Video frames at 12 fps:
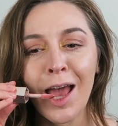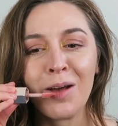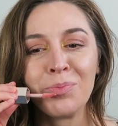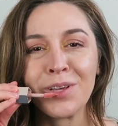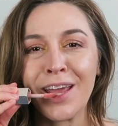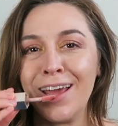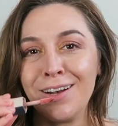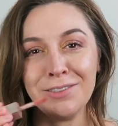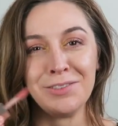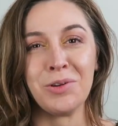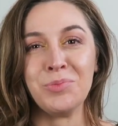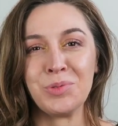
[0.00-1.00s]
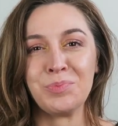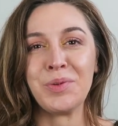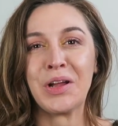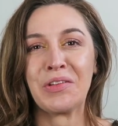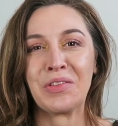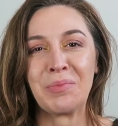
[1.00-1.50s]
the applicator is almost
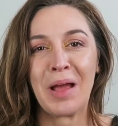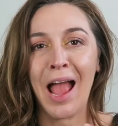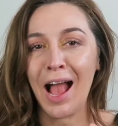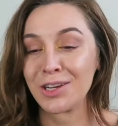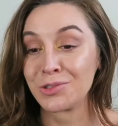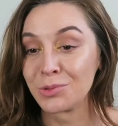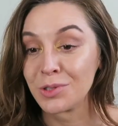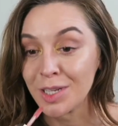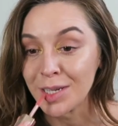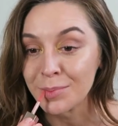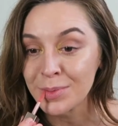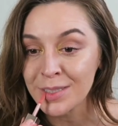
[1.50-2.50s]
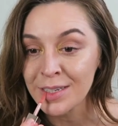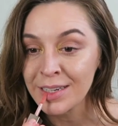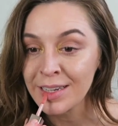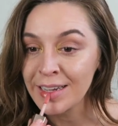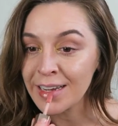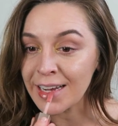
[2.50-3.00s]
bigger than my actual lips.
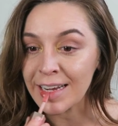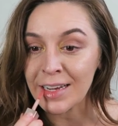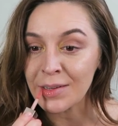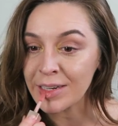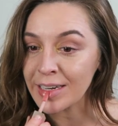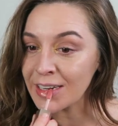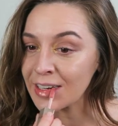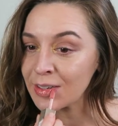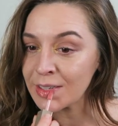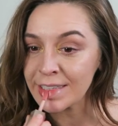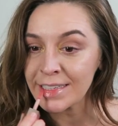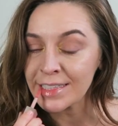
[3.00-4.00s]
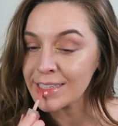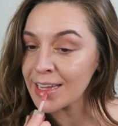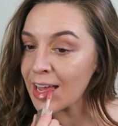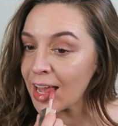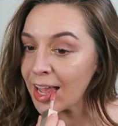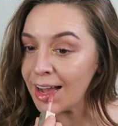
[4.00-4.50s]
Uh, and I'm gonna put this
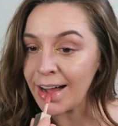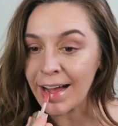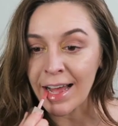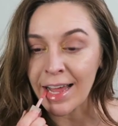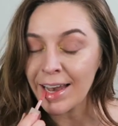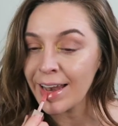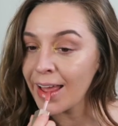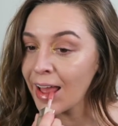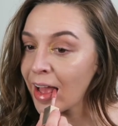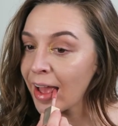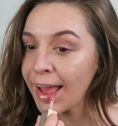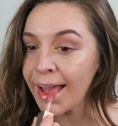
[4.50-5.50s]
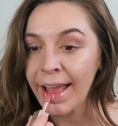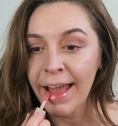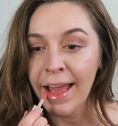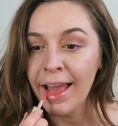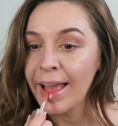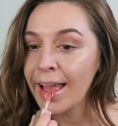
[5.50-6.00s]
guy on.
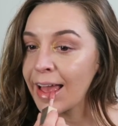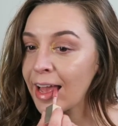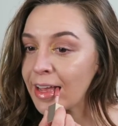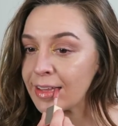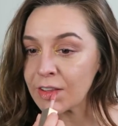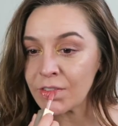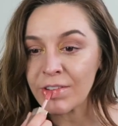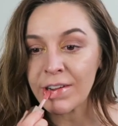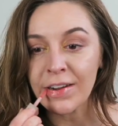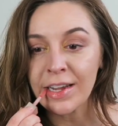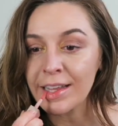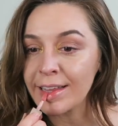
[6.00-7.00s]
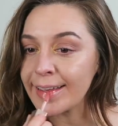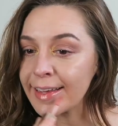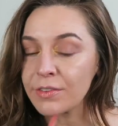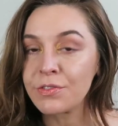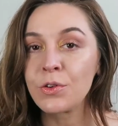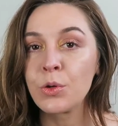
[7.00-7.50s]
Has a very
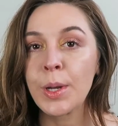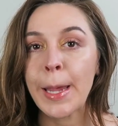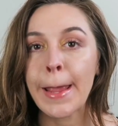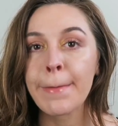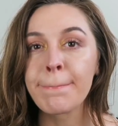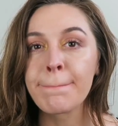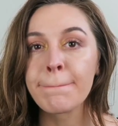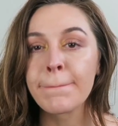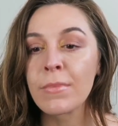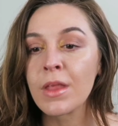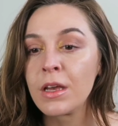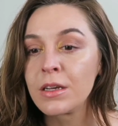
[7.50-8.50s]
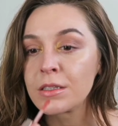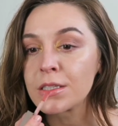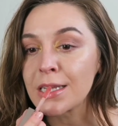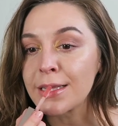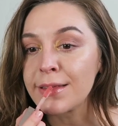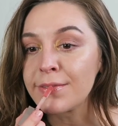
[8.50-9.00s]
like fruity,
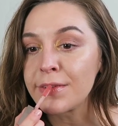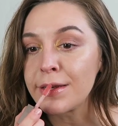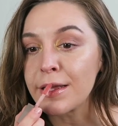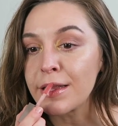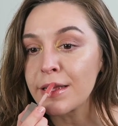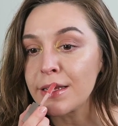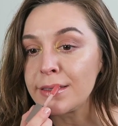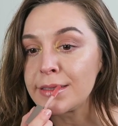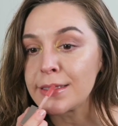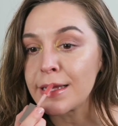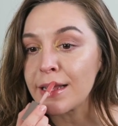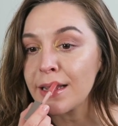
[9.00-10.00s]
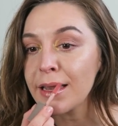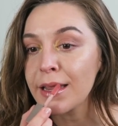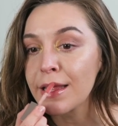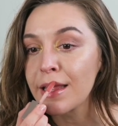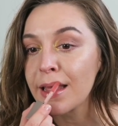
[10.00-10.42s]
slightly vanilla-y scent.